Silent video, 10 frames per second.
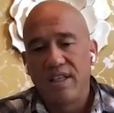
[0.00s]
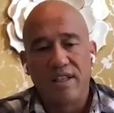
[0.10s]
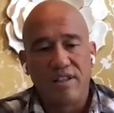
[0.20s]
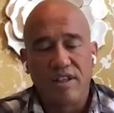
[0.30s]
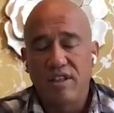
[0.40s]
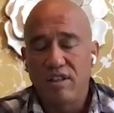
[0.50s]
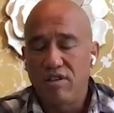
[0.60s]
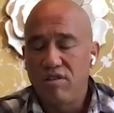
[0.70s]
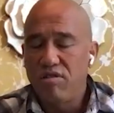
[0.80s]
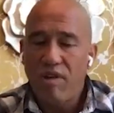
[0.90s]
you get
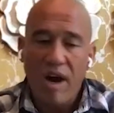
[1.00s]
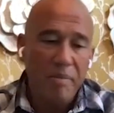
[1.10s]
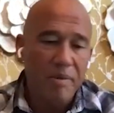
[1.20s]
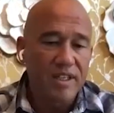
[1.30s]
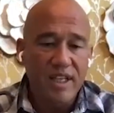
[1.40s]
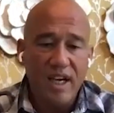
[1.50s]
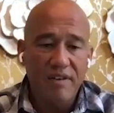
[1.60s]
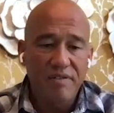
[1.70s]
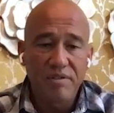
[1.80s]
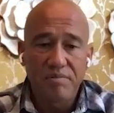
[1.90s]
the crap kicked
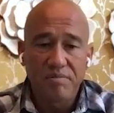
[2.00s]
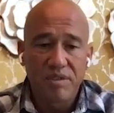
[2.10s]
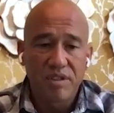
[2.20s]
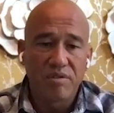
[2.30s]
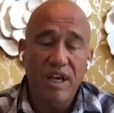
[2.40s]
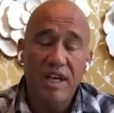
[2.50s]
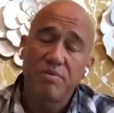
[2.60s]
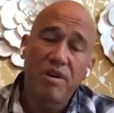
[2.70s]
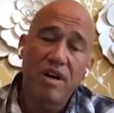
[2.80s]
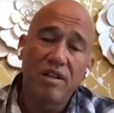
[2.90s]
out of you. So
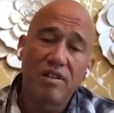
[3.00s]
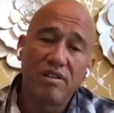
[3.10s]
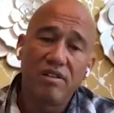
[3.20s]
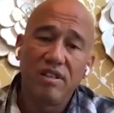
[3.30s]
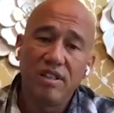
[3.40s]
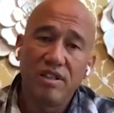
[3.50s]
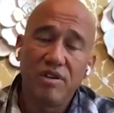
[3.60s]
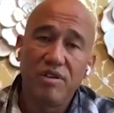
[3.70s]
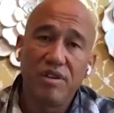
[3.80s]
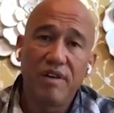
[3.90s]
that's where I learned,
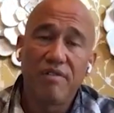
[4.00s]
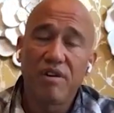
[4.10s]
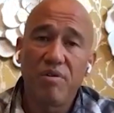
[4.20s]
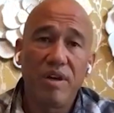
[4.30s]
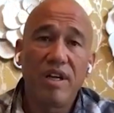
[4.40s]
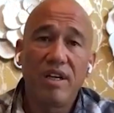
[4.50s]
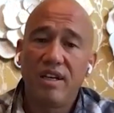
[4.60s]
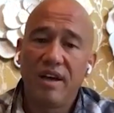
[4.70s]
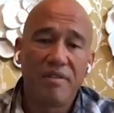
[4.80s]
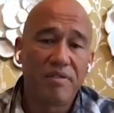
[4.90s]
you never quit
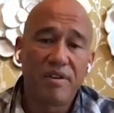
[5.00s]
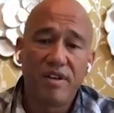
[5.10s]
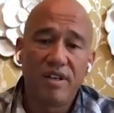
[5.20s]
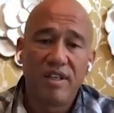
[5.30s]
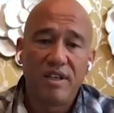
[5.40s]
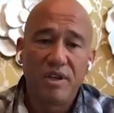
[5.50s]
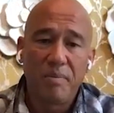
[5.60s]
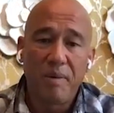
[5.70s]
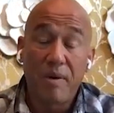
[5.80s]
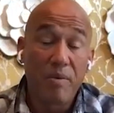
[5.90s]
ever,
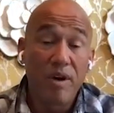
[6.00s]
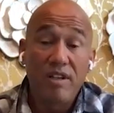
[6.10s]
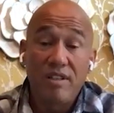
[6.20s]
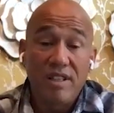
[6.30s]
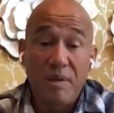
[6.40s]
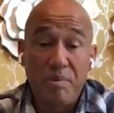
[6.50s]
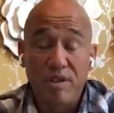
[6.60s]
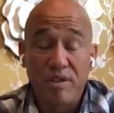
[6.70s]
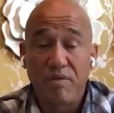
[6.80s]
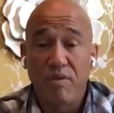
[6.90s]
no matter what, you just keep
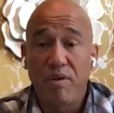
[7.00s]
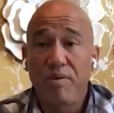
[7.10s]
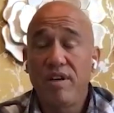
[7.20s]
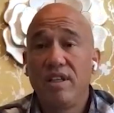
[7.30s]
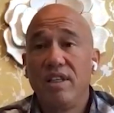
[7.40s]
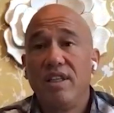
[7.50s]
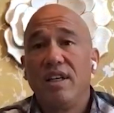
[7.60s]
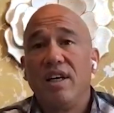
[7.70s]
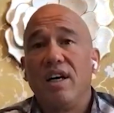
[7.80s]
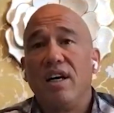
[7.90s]
pushing forward.
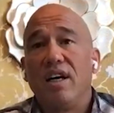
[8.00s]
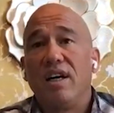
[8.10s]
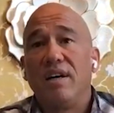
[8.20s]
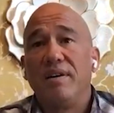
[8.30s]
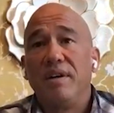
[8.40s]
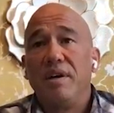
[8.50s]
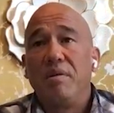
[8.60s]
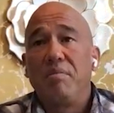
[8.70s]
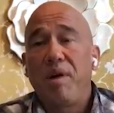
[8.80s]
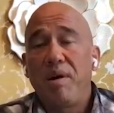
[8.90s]

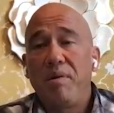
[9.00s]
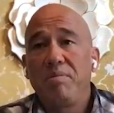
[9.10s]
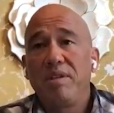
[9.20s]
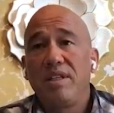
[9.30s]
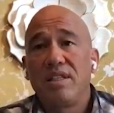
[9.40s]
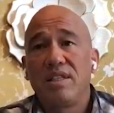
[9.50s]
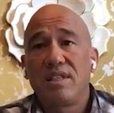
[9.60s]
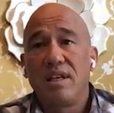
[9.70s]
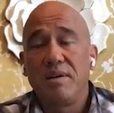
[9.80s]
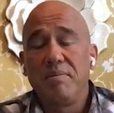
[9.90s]
Probably
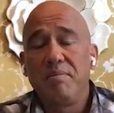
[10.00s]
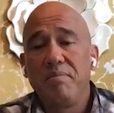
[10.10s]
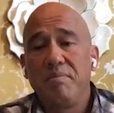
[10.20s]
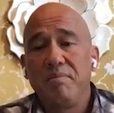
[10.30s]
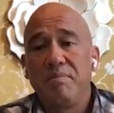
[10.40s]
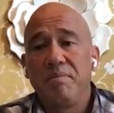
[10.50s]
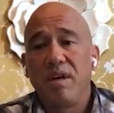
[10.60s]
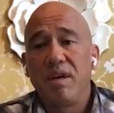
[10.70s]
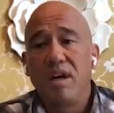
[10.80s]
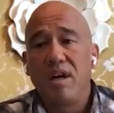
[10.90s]
some
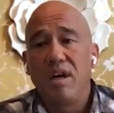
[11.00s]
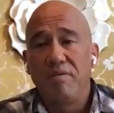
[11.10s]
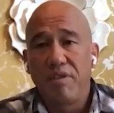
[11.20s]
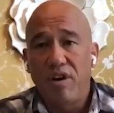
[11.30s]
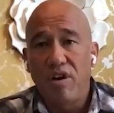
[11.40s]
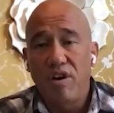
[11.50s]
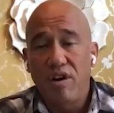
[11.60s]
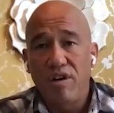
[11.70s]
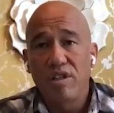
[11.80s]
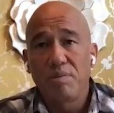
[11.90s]
of the
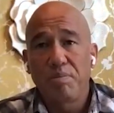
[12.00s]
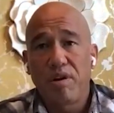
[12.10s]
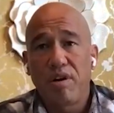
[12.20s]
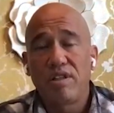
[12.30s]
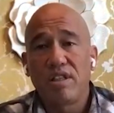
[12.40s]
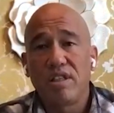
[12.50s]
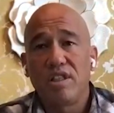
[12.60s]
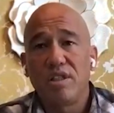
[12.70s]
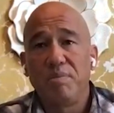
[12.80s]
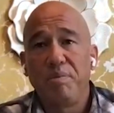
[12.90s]
hardest parts
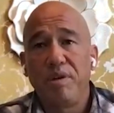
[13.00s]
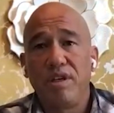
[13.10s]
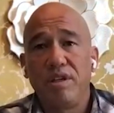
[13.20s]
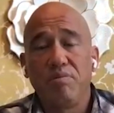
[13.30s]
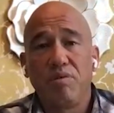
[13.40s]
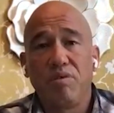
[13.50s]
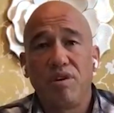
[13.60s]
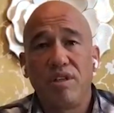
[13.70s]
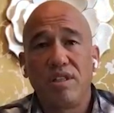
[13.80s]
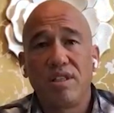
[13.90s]
is just being at
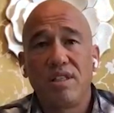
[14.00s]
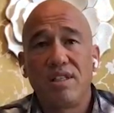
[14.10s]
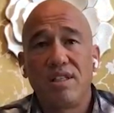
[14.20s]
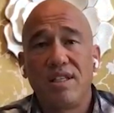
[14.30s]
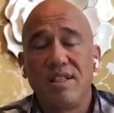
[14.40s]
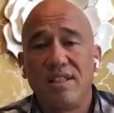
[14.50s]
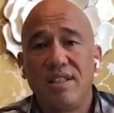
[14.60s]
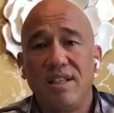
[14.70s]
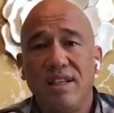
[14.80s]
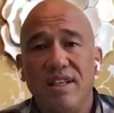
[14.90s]
war and
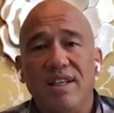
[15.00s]
seeing